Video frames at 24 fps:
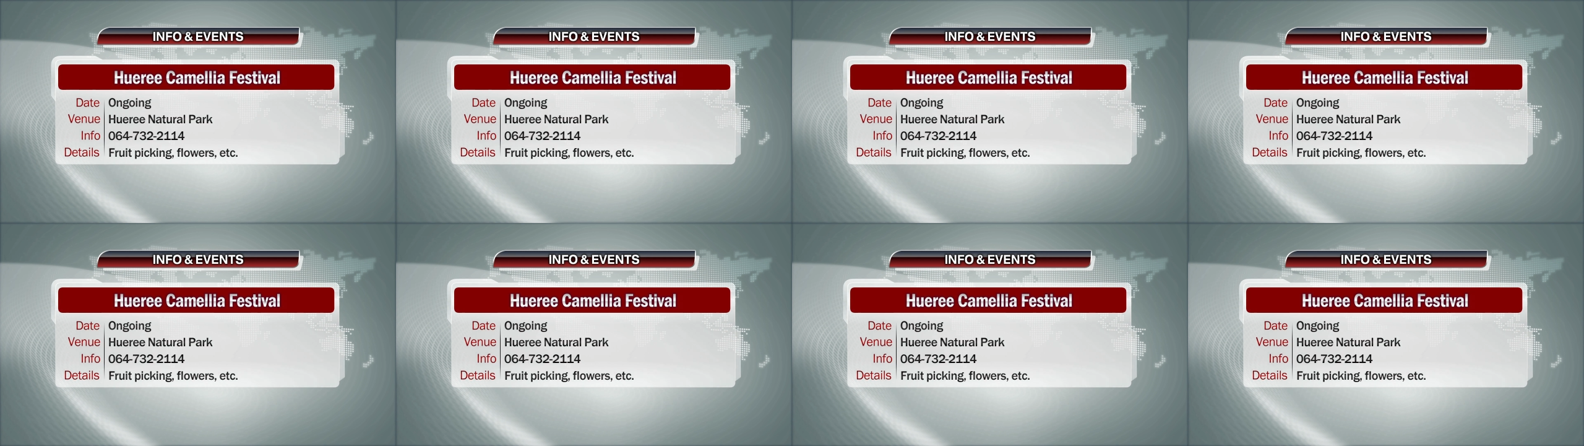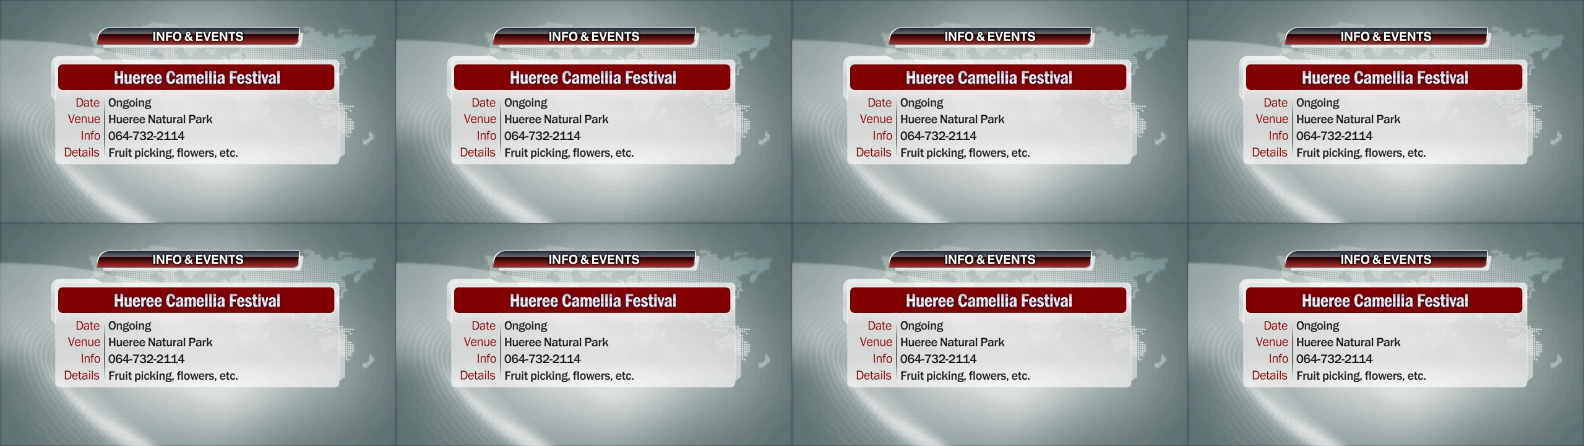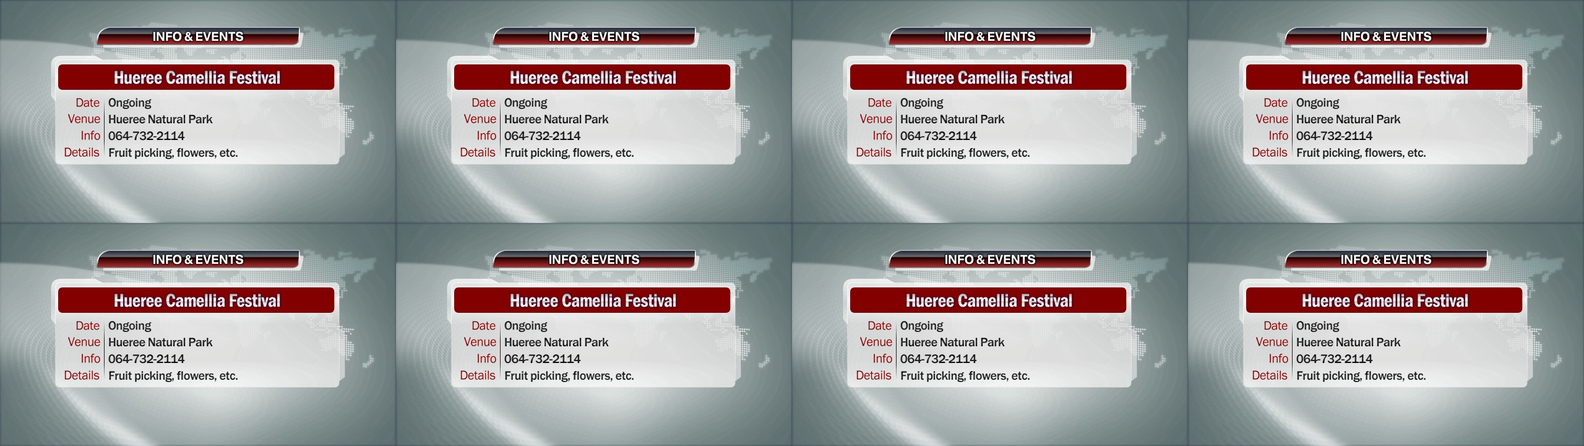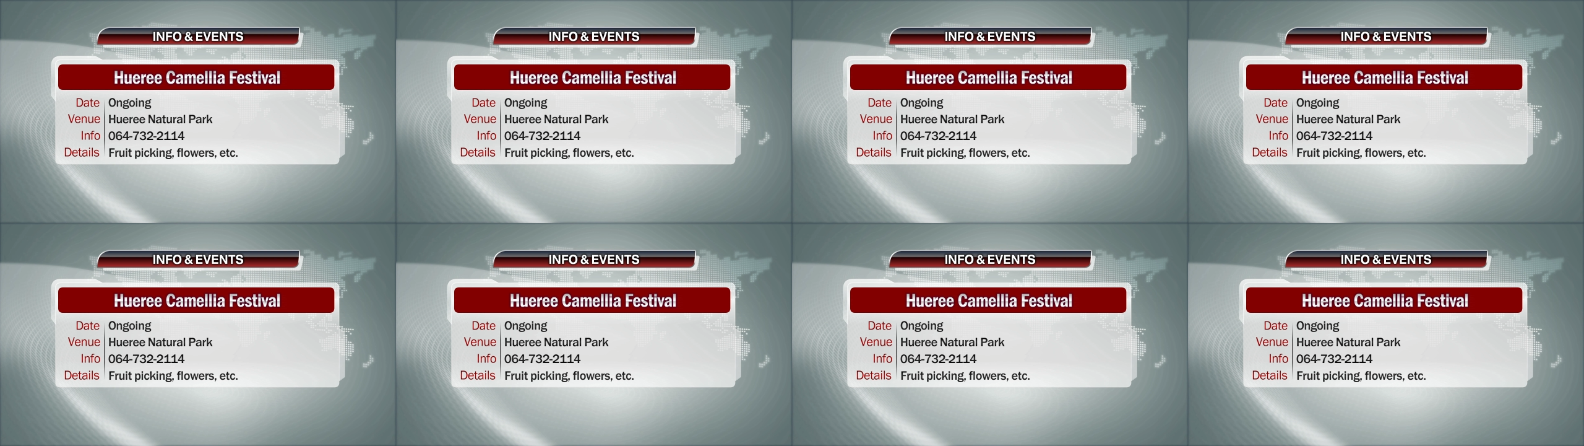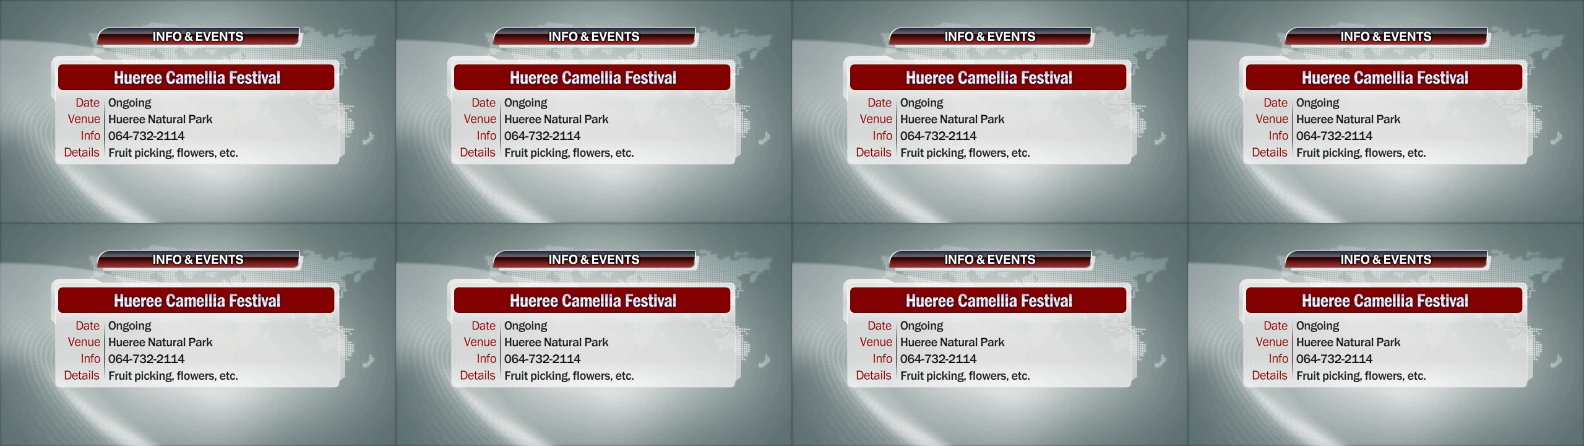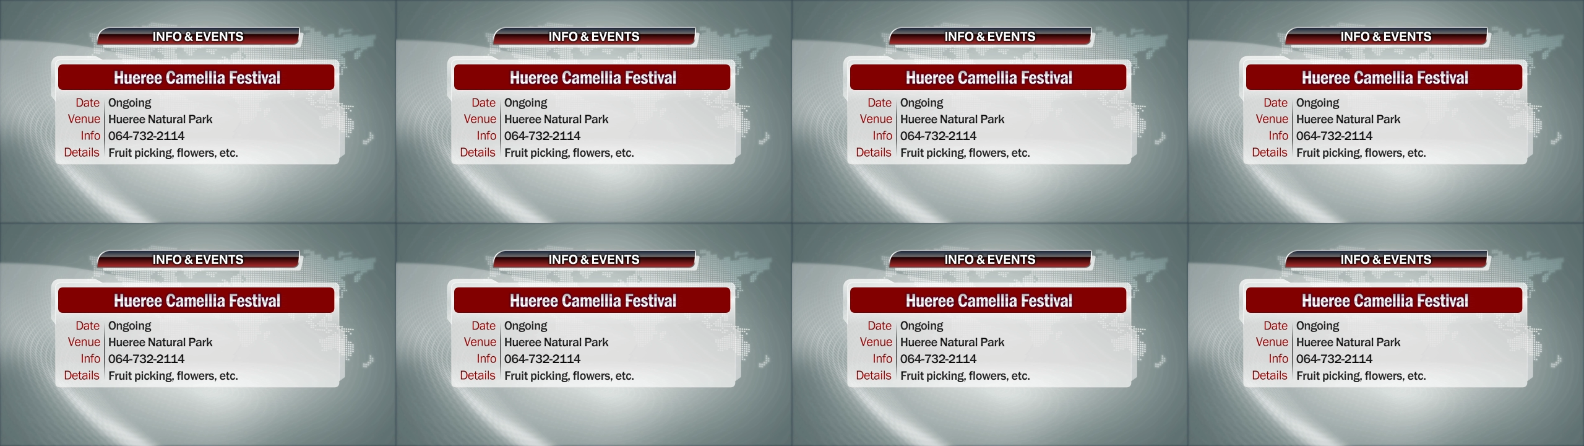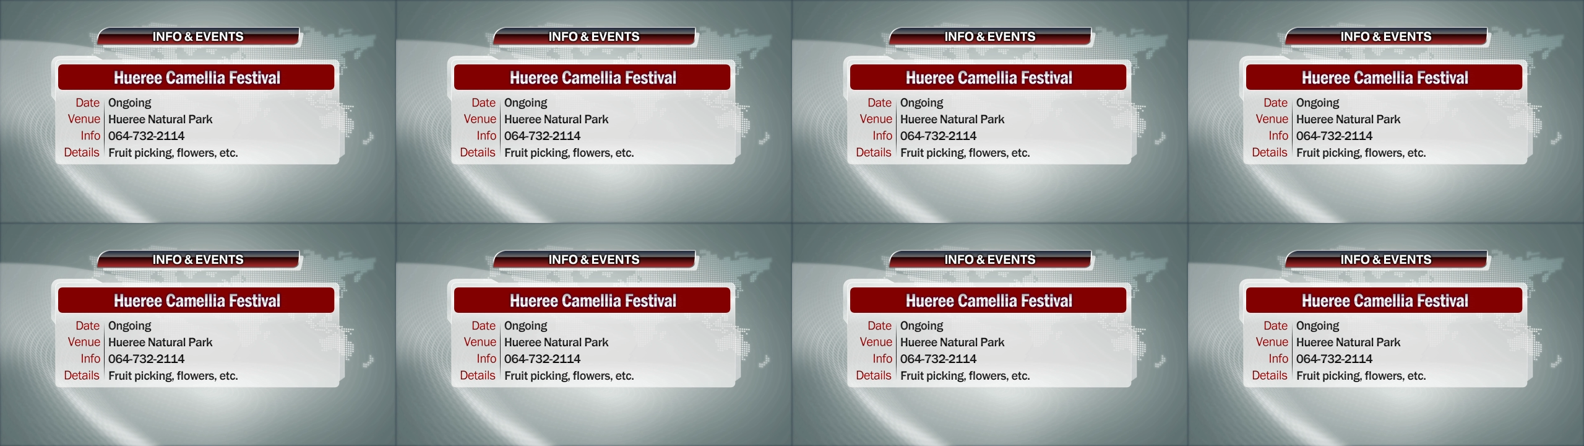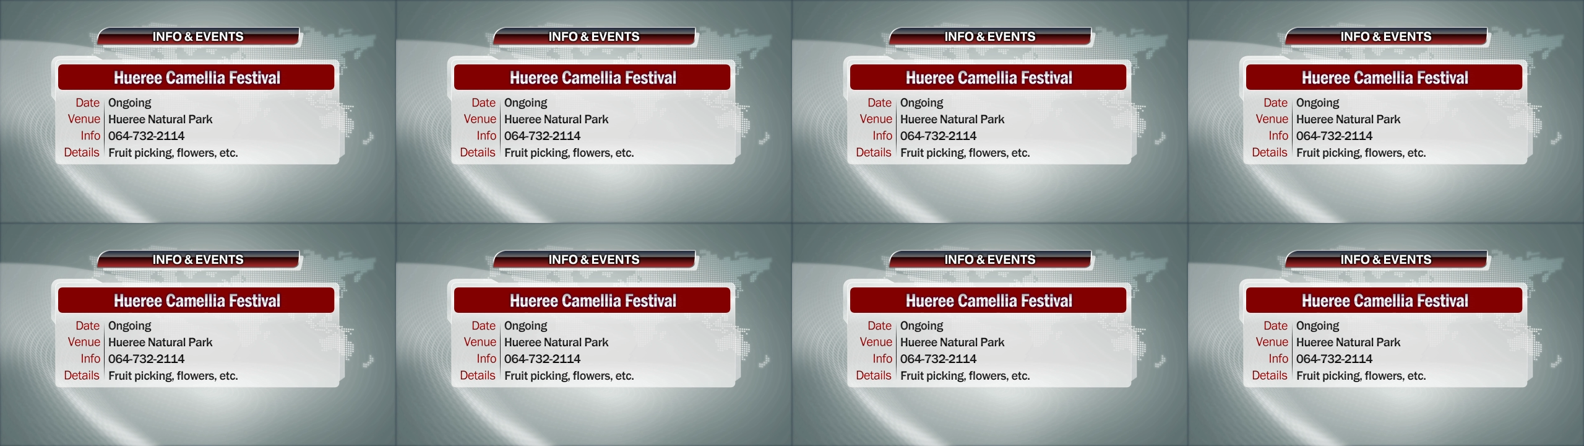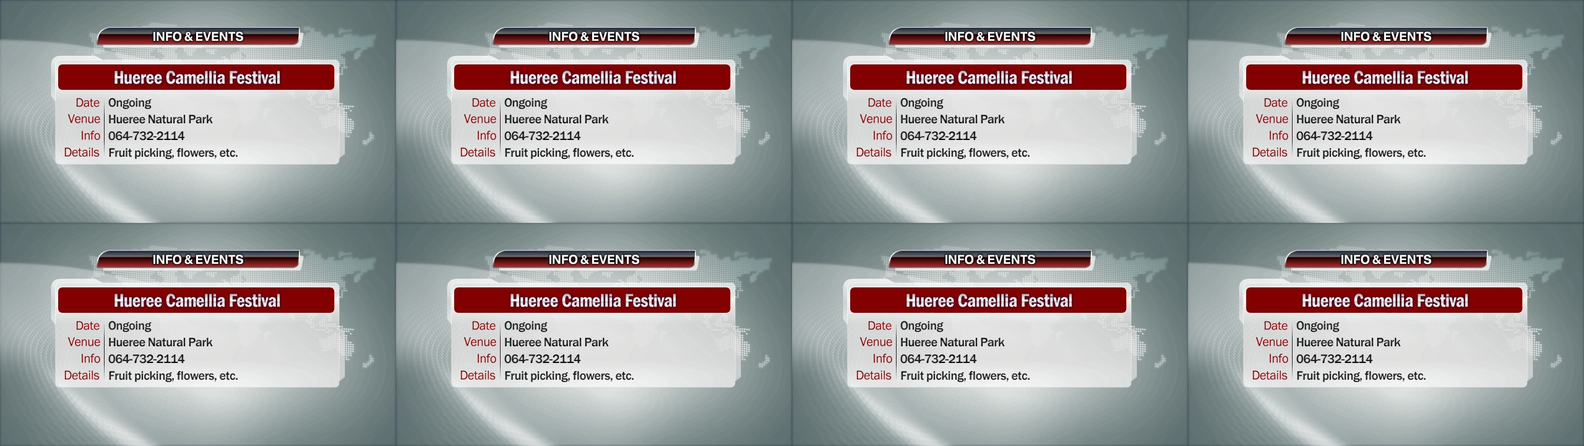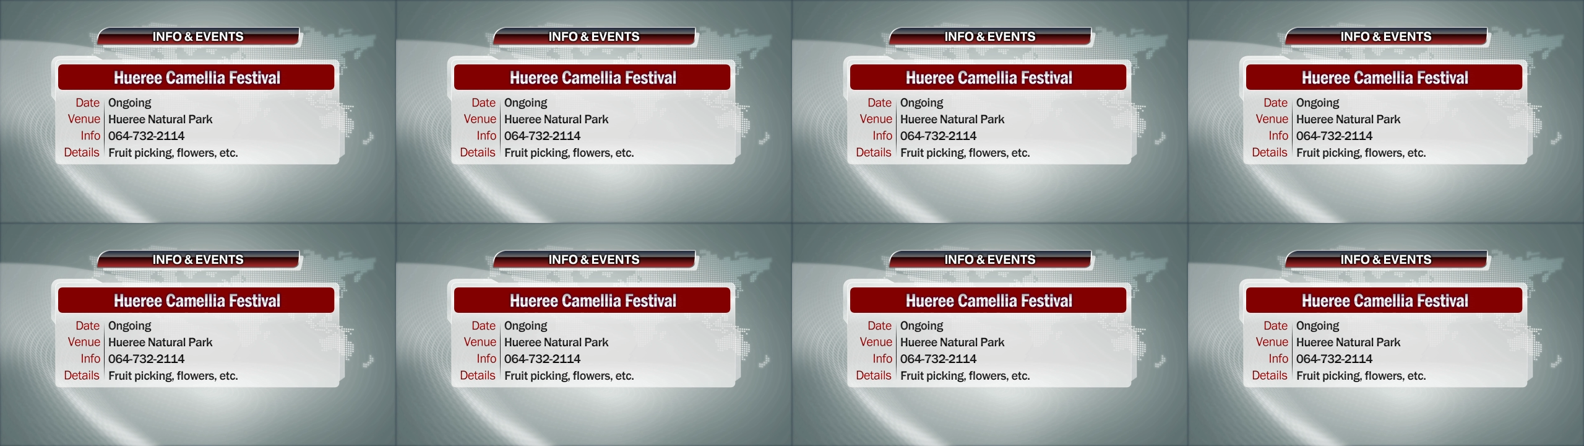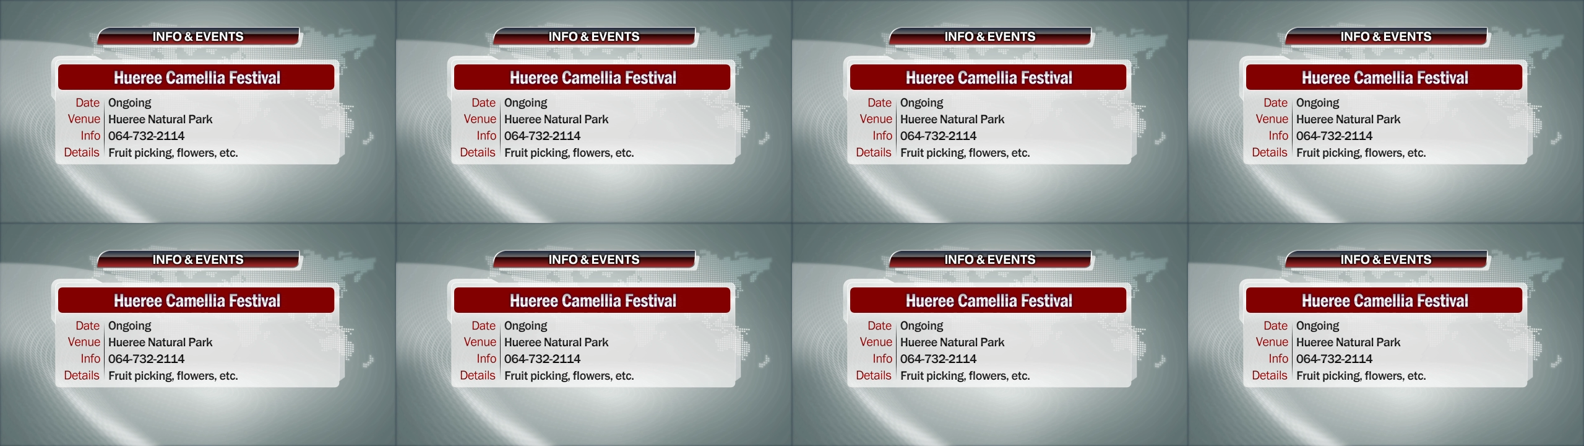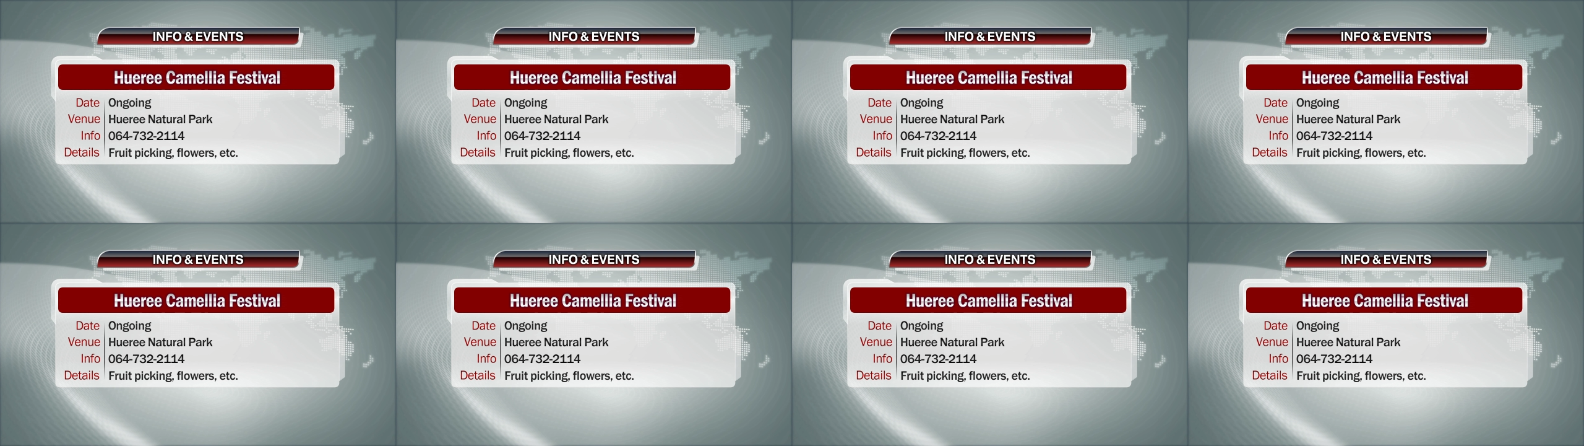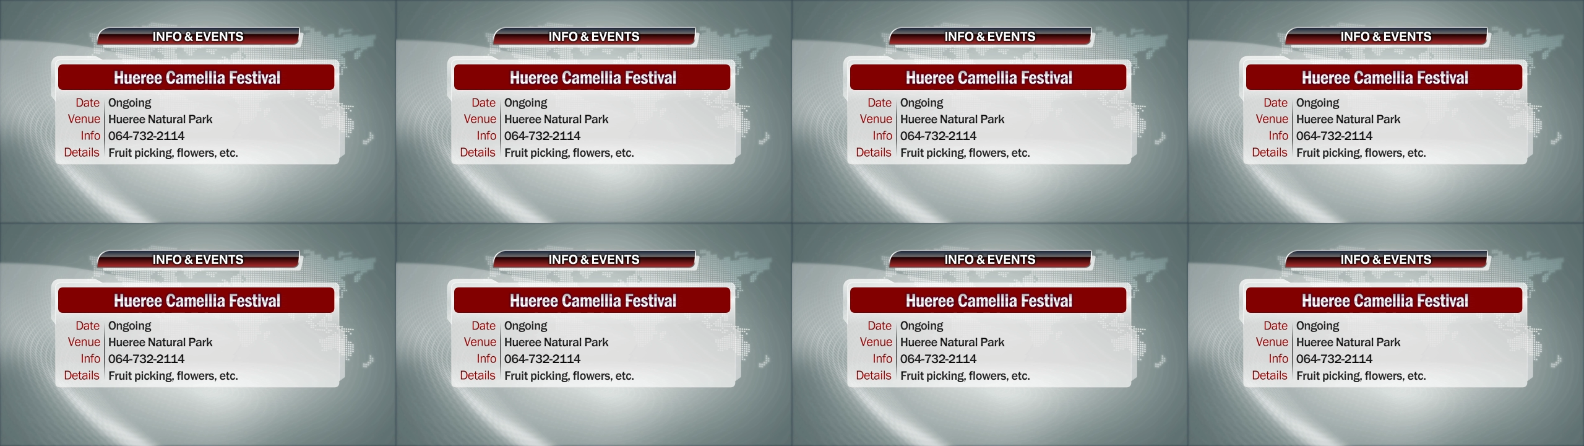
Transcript: [unreadable: no face in view]